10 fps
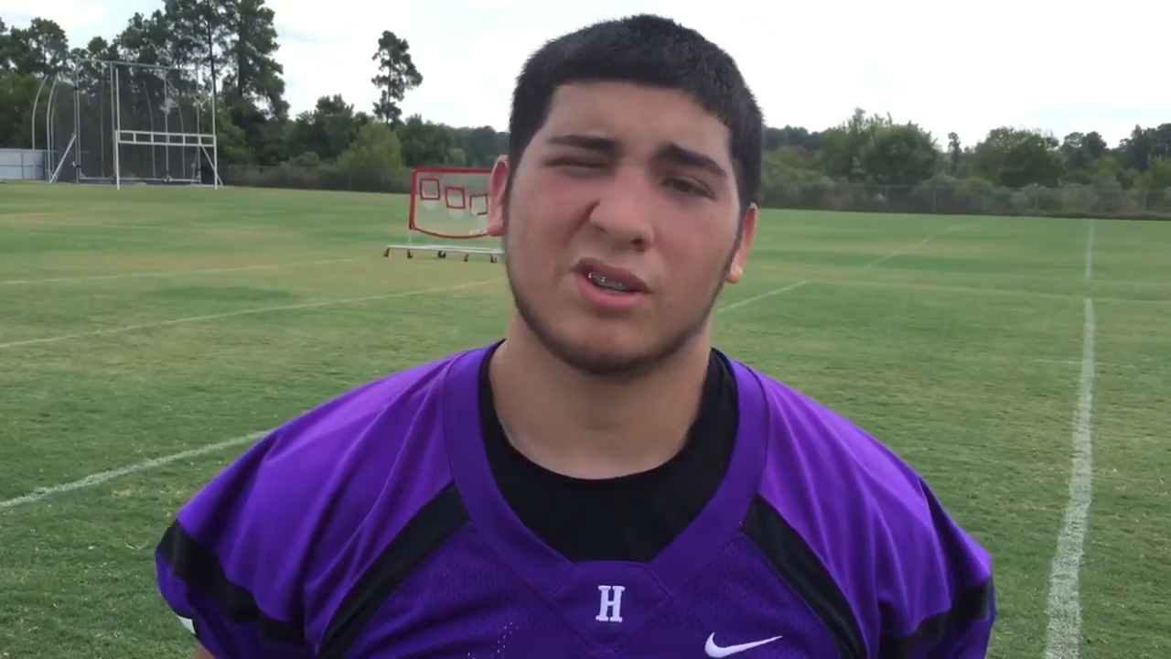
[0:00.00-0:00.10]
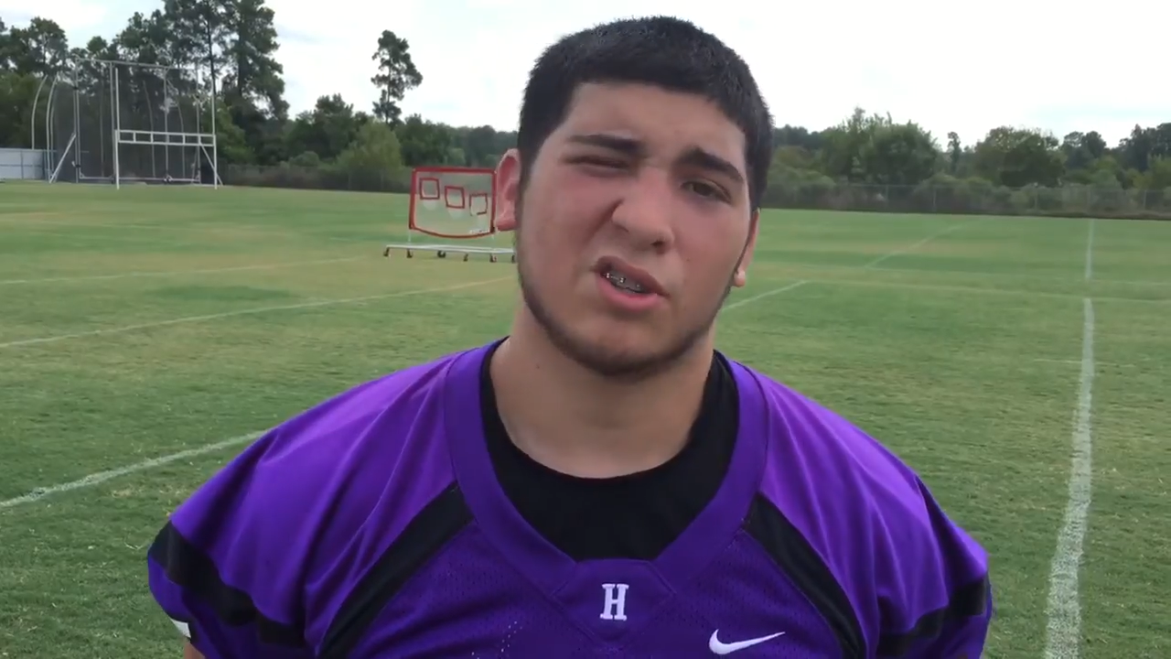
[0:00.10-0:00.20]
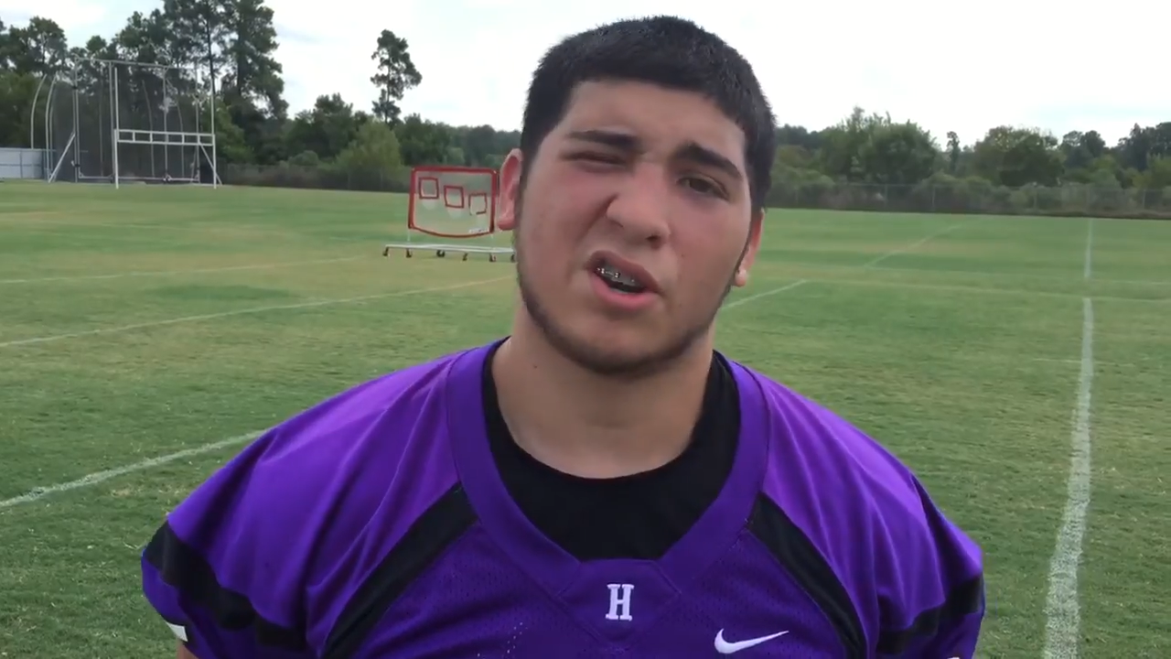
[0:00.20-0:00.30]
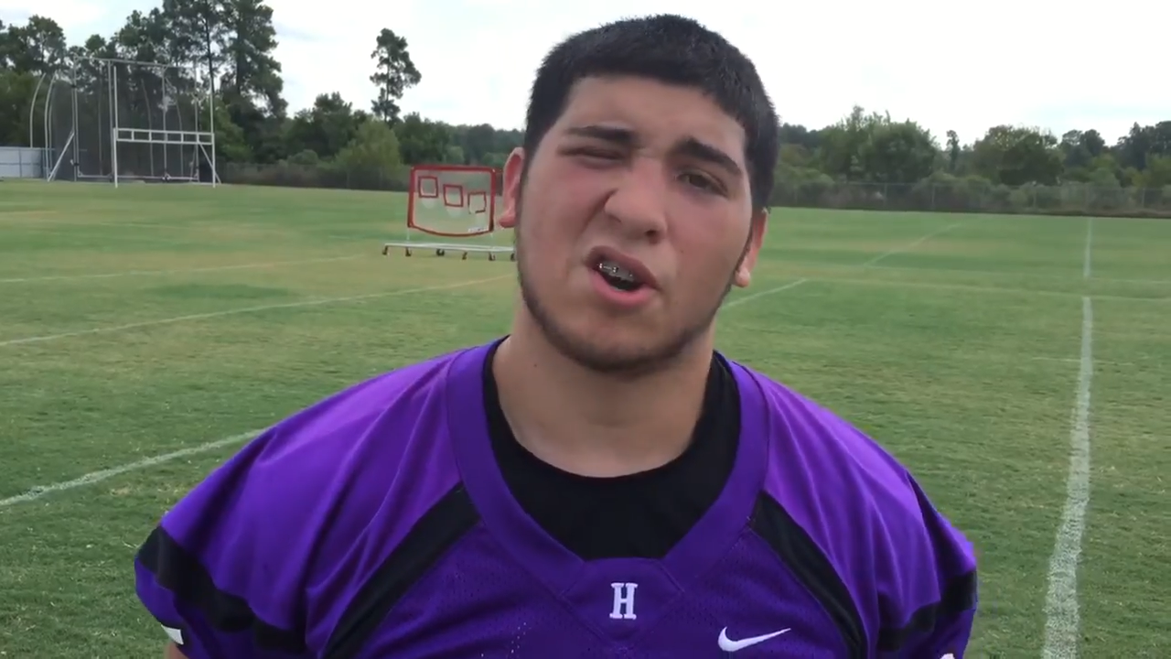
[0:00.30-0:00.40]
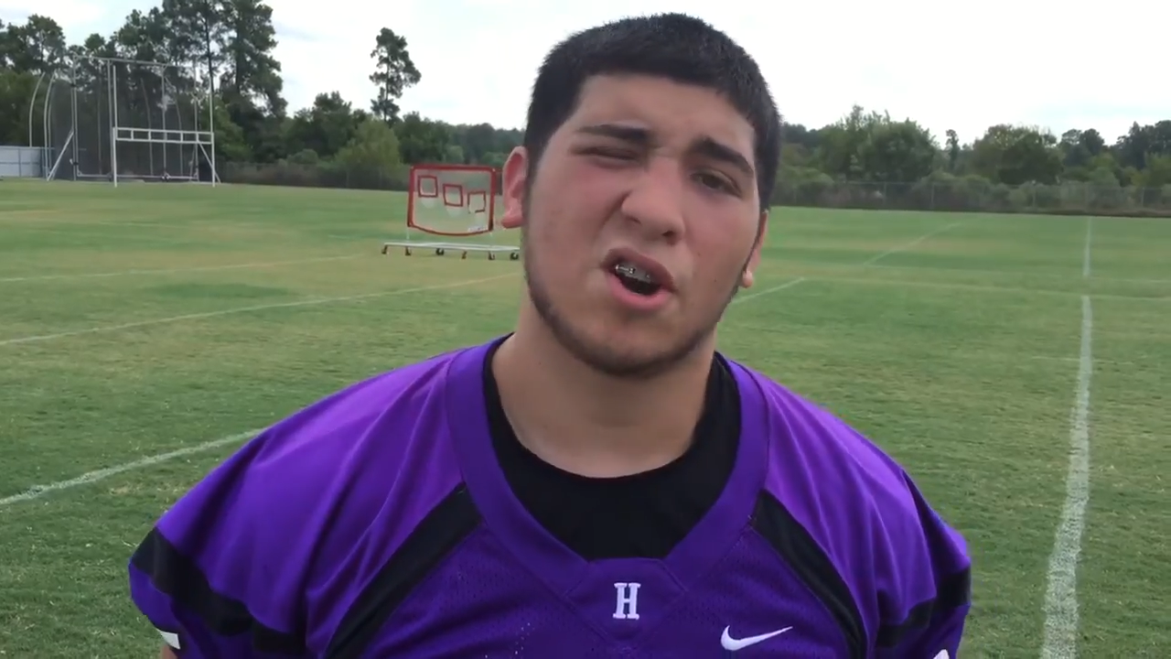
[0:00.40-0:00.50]

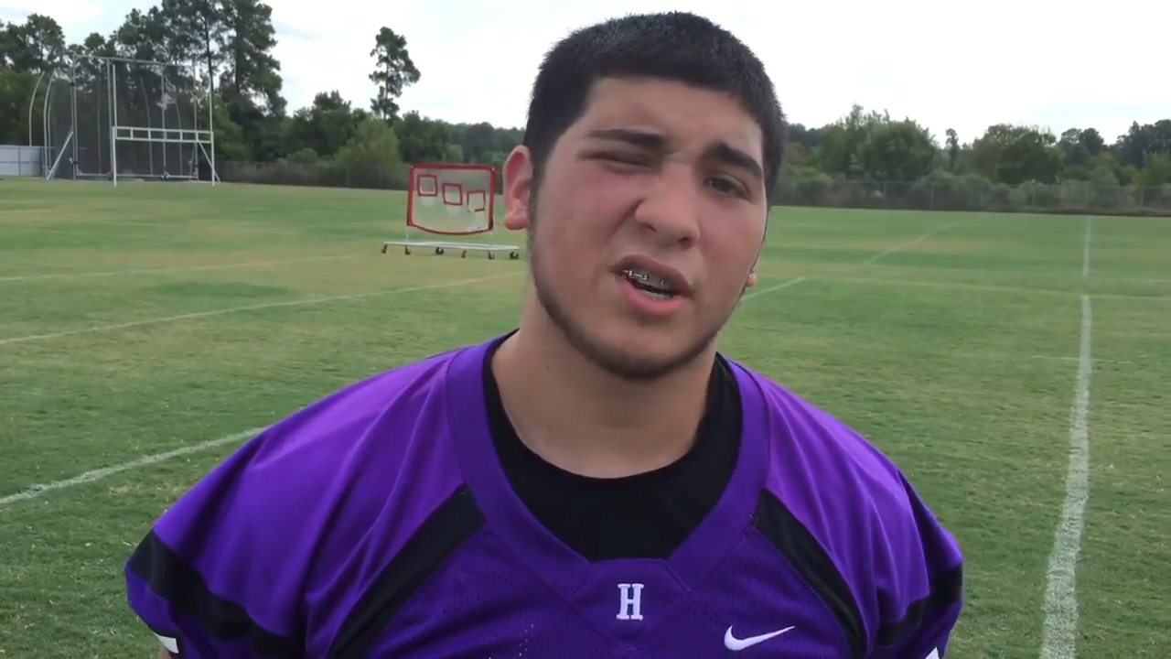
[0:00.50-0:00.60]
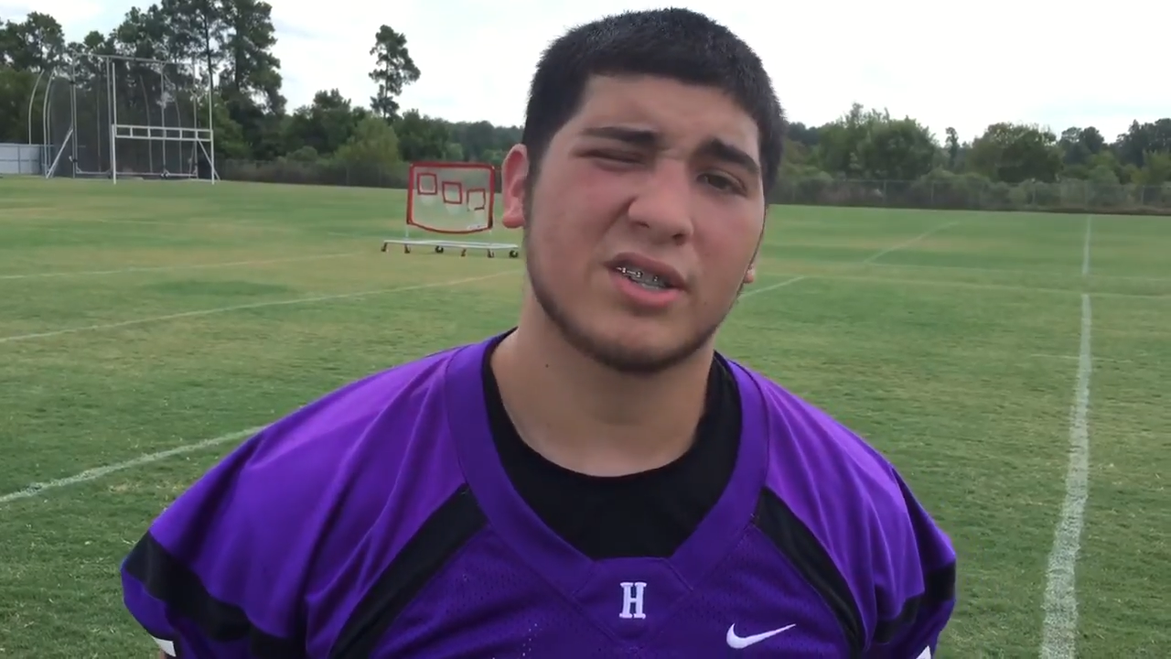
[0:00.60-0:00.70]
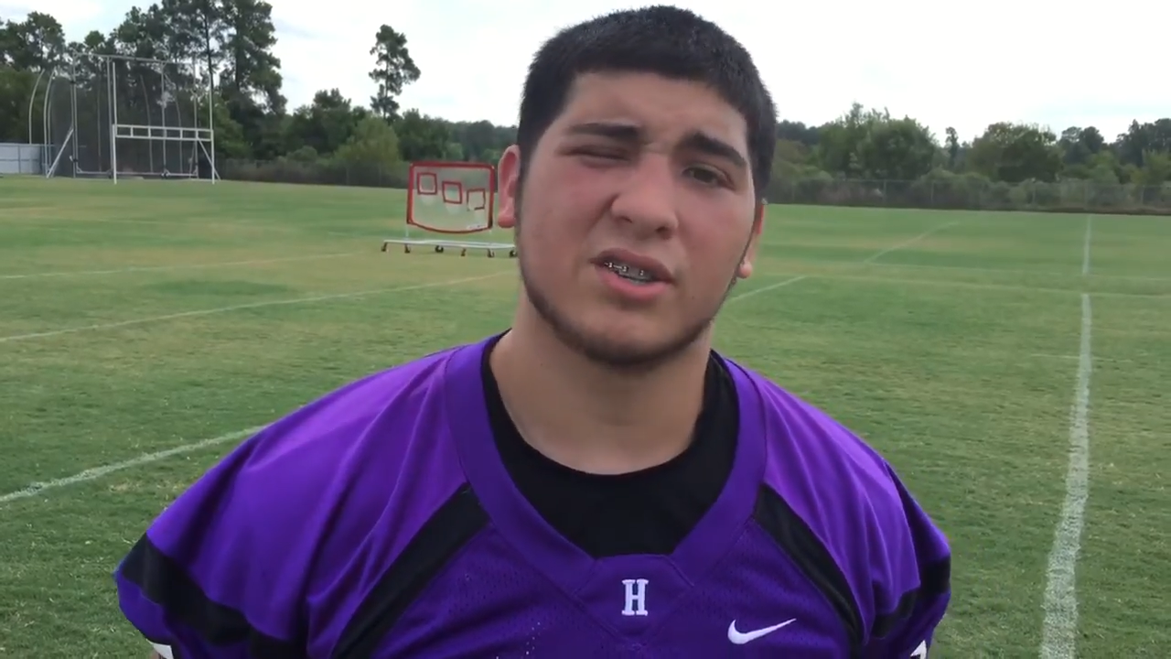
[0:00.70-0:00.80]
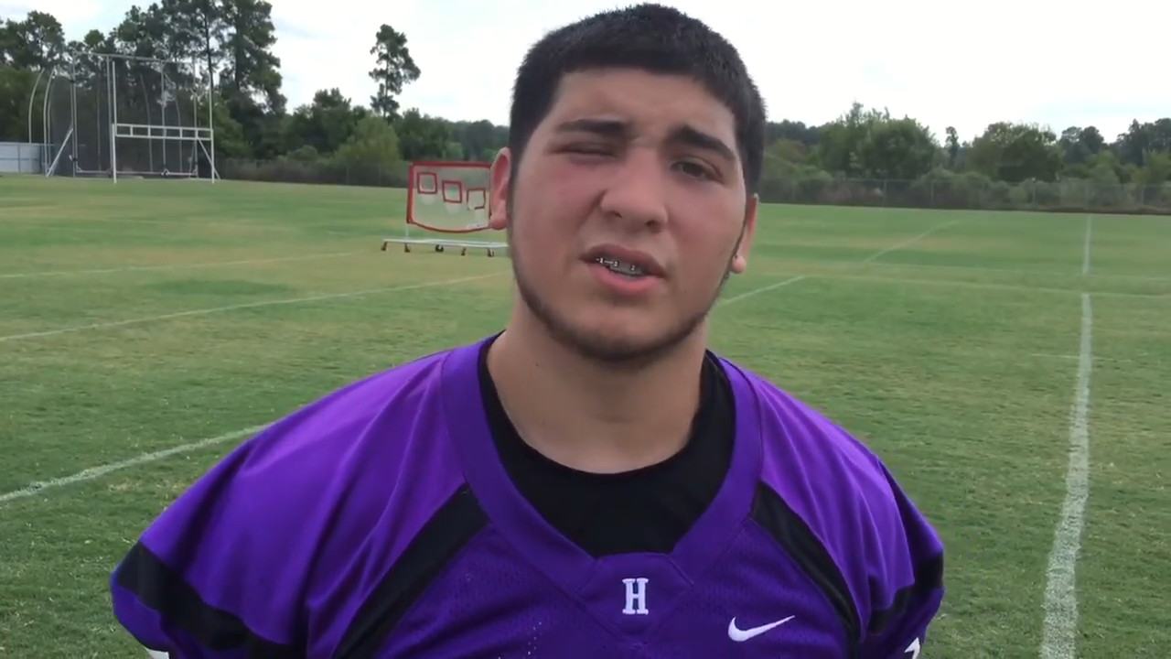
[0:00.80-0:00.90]
tried our hardest